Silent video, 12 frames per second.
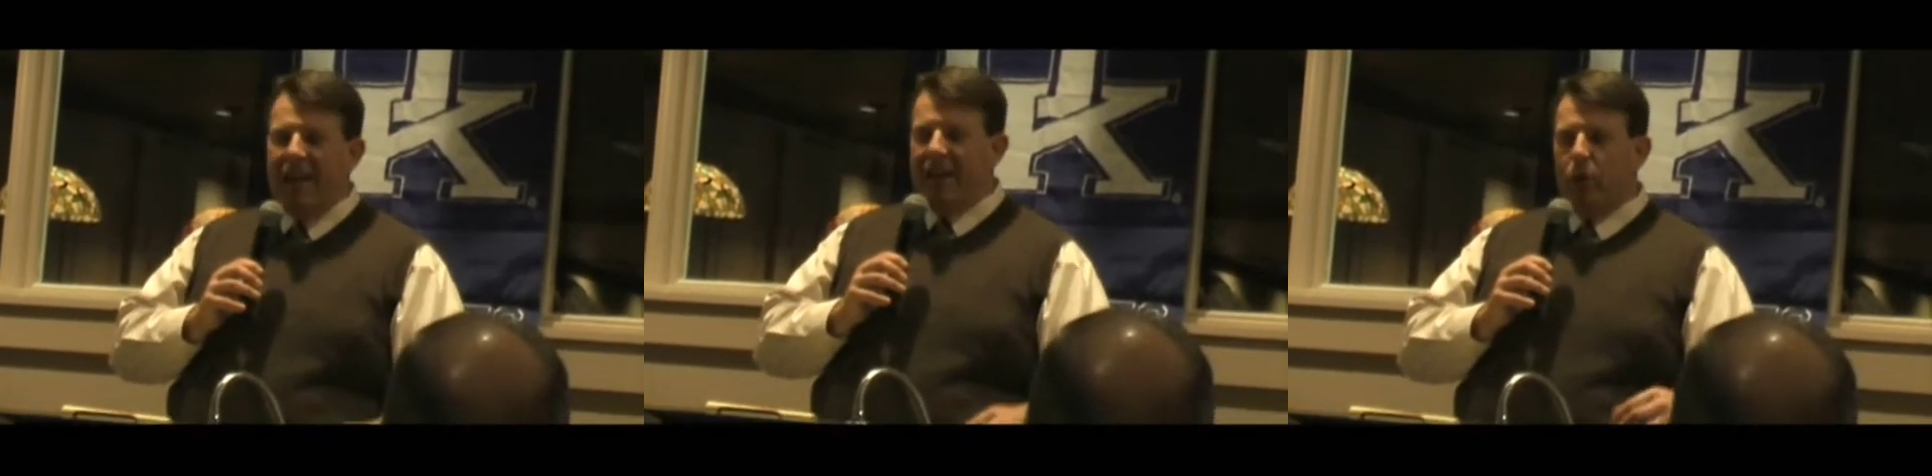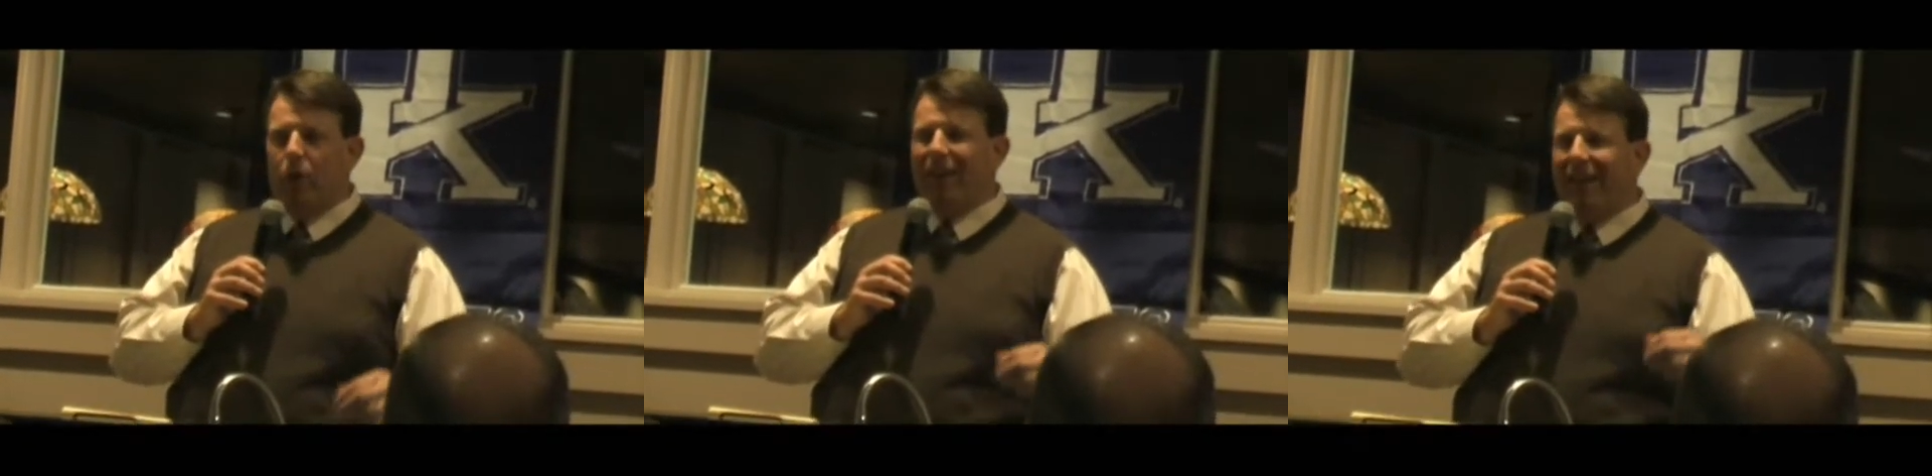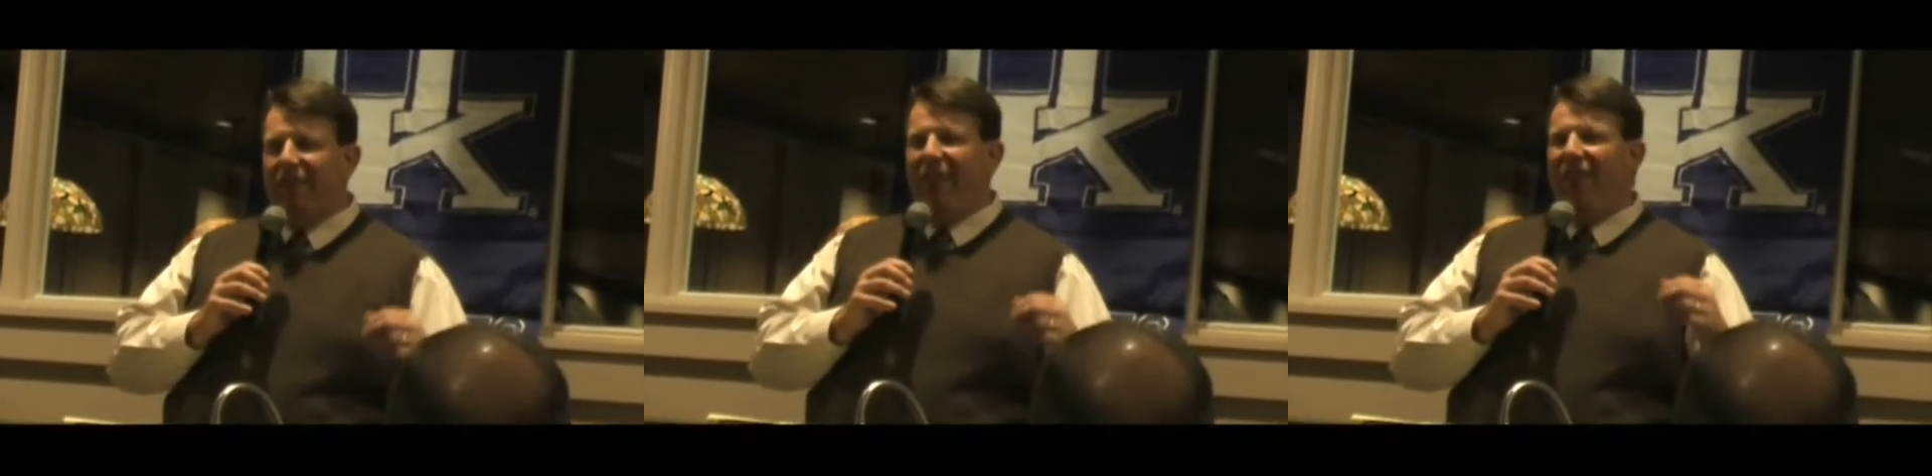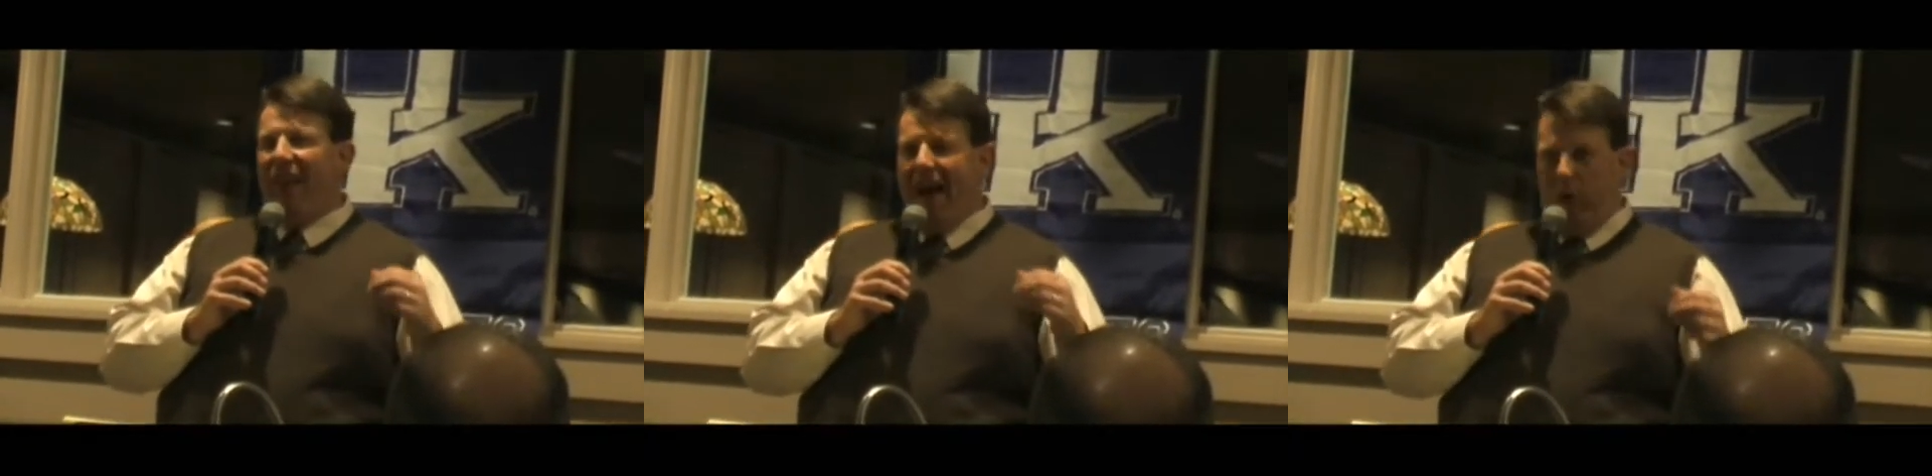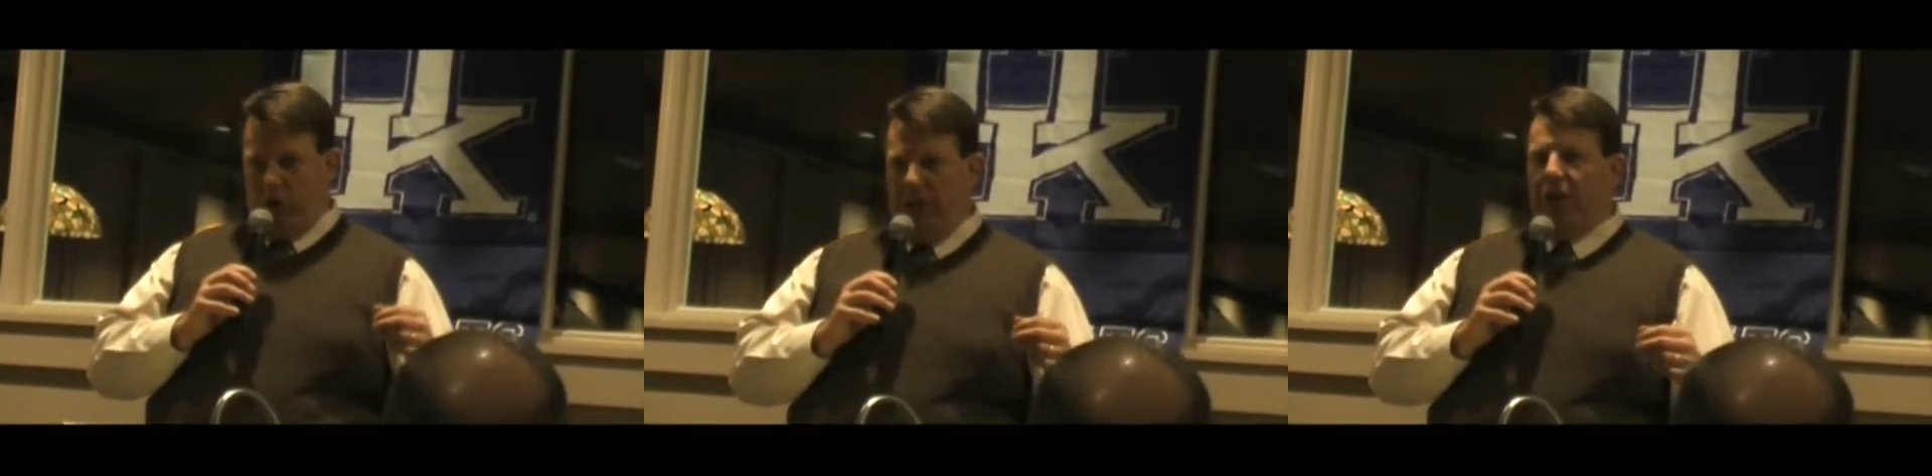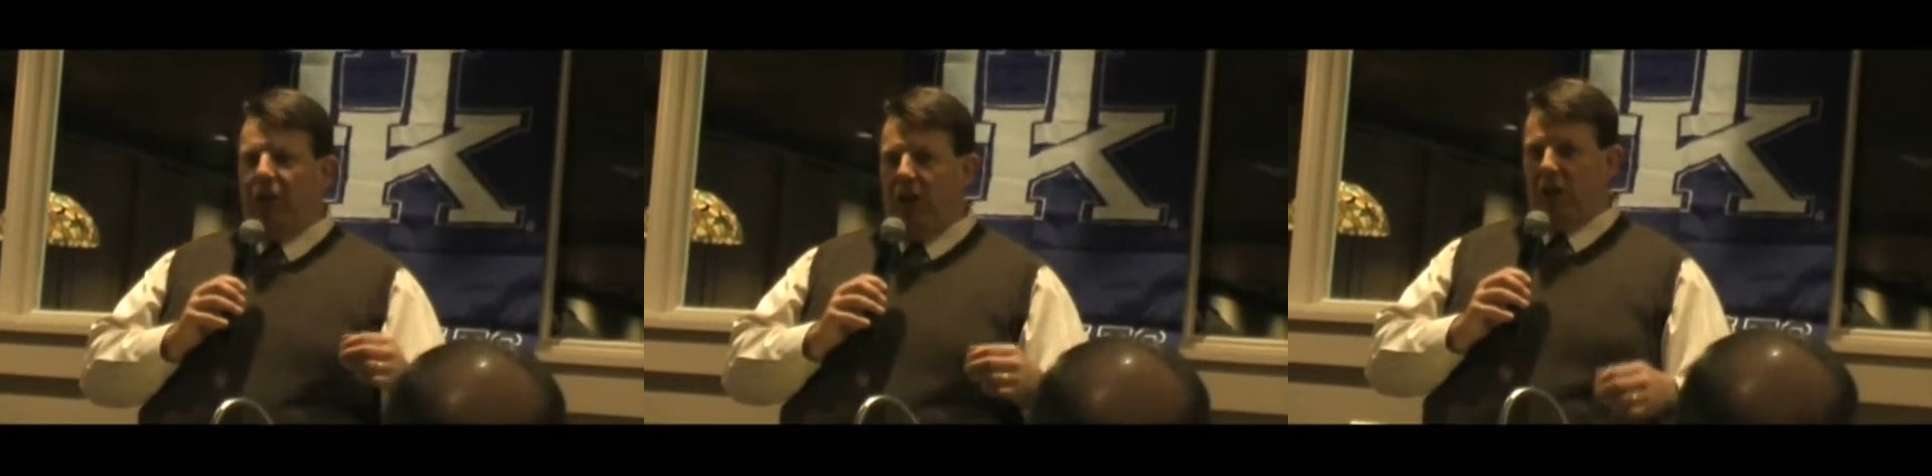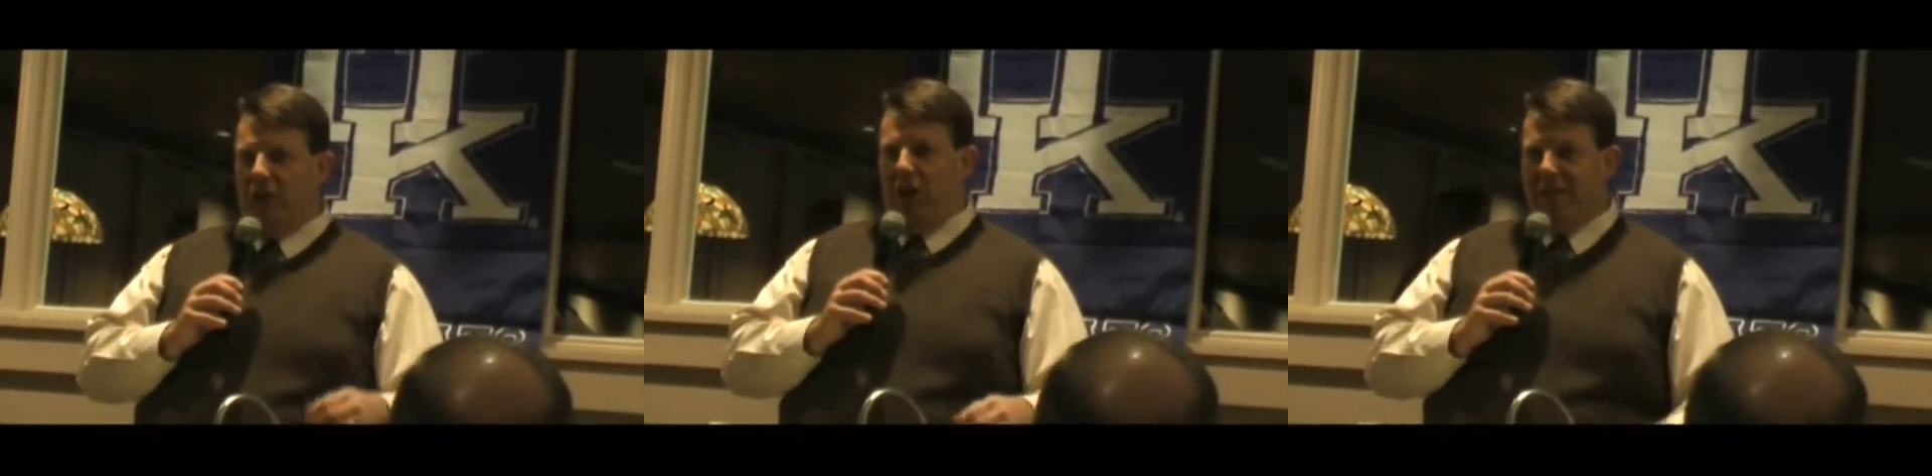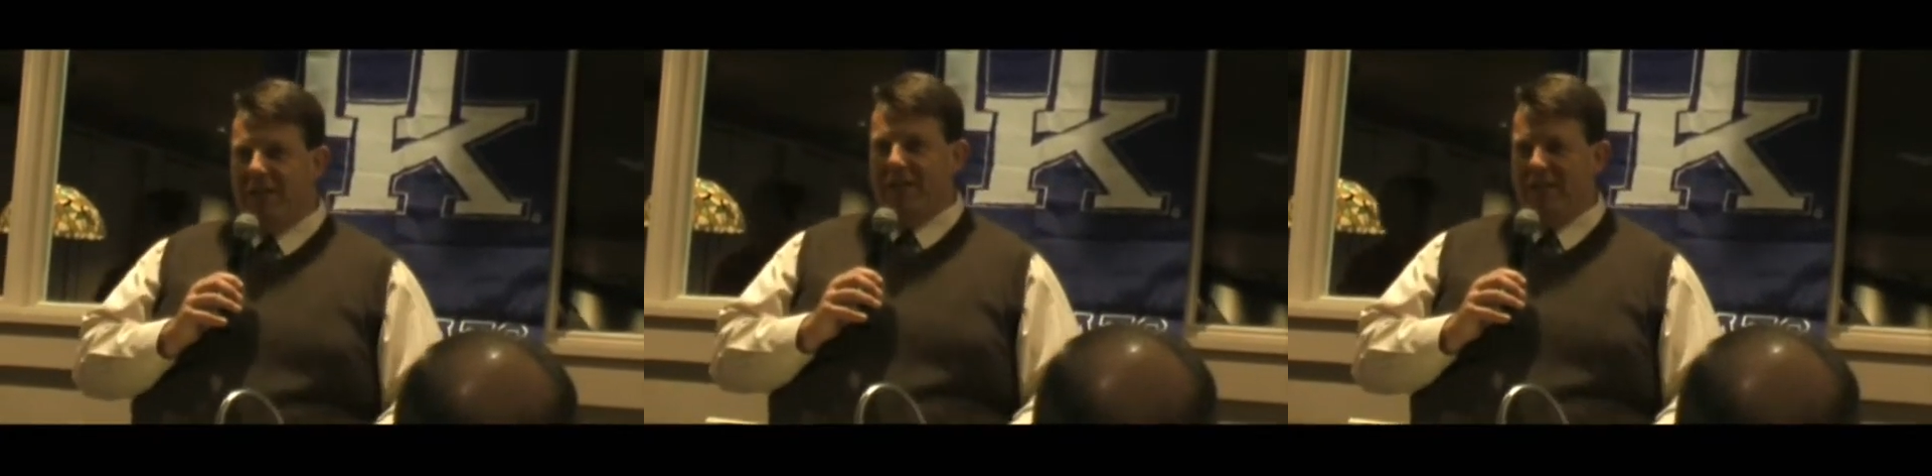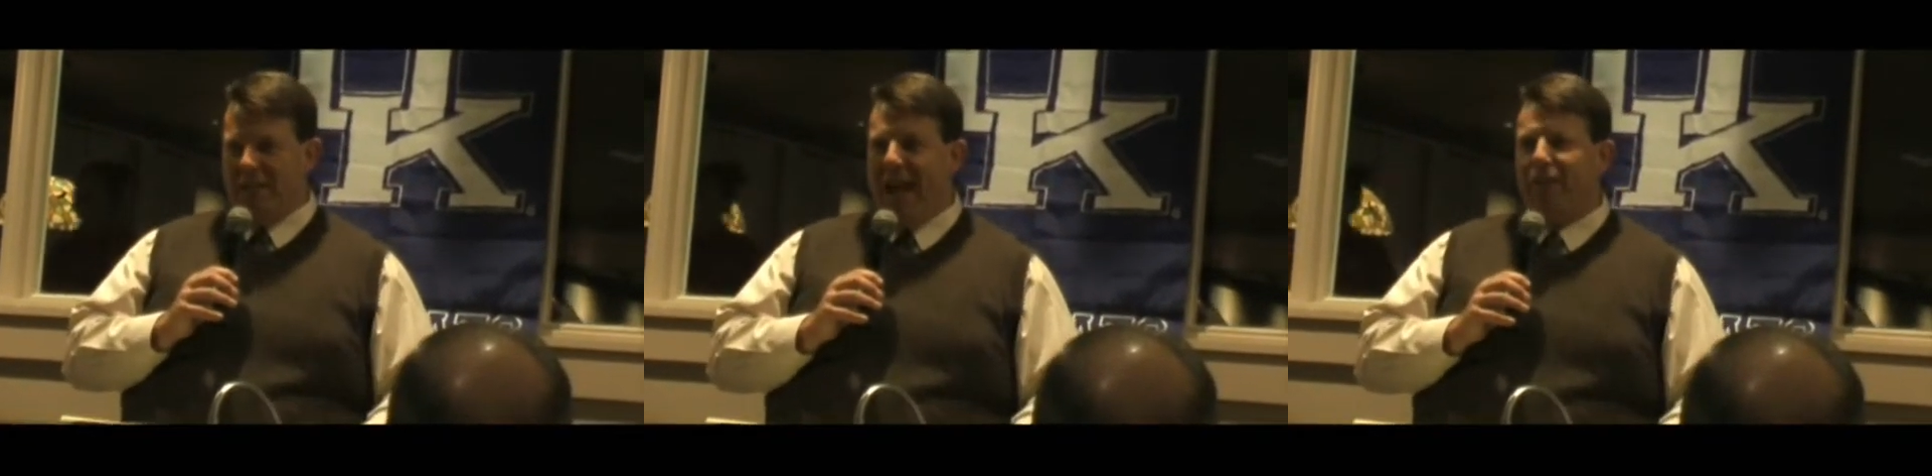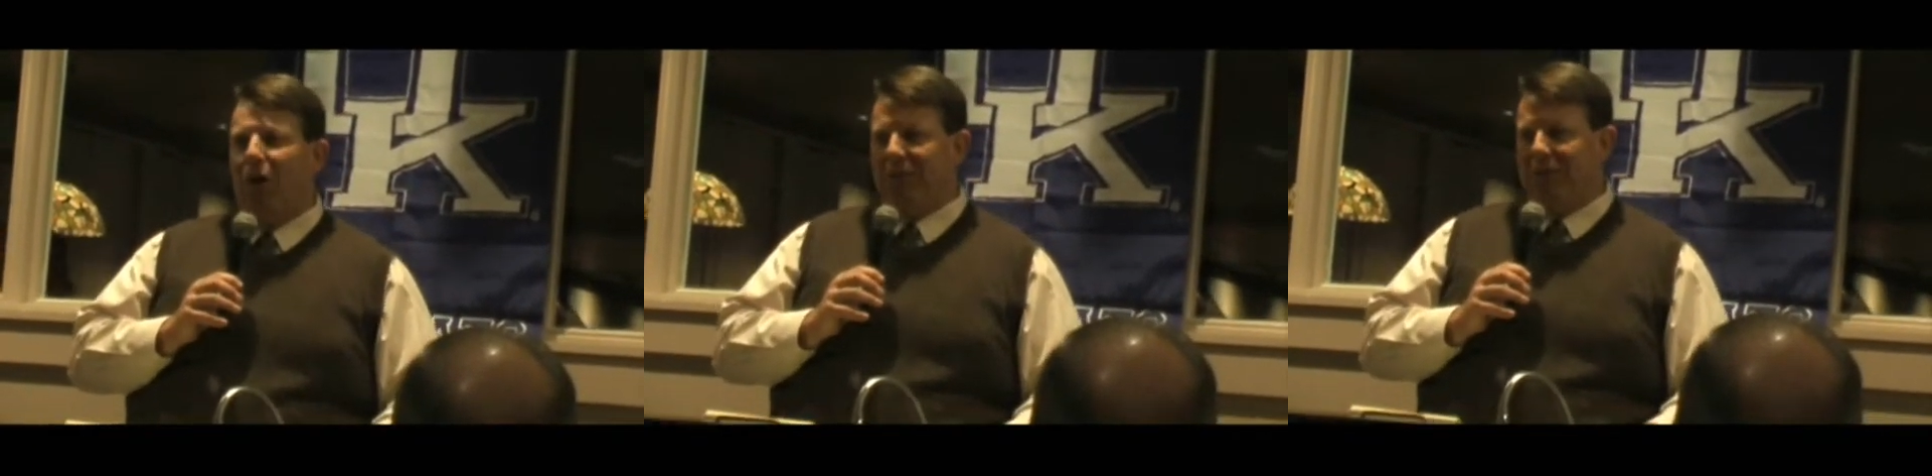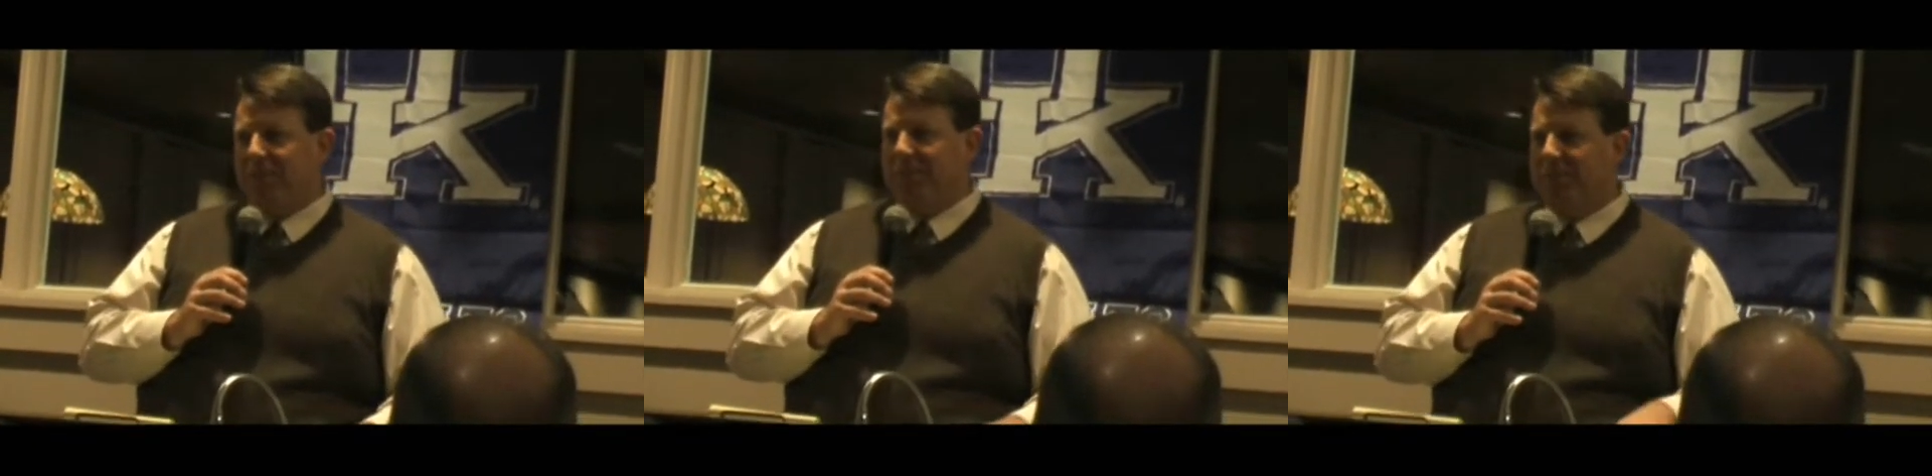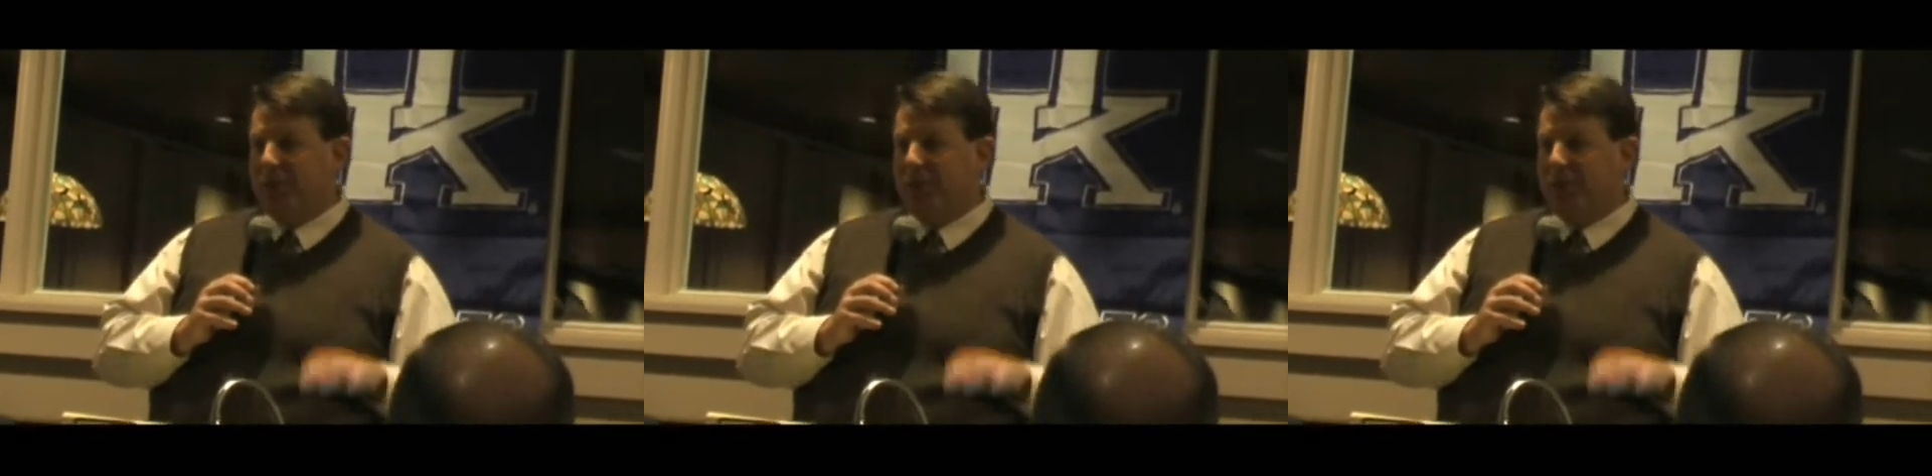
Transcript: there were 11,000 logged on to the catspaws.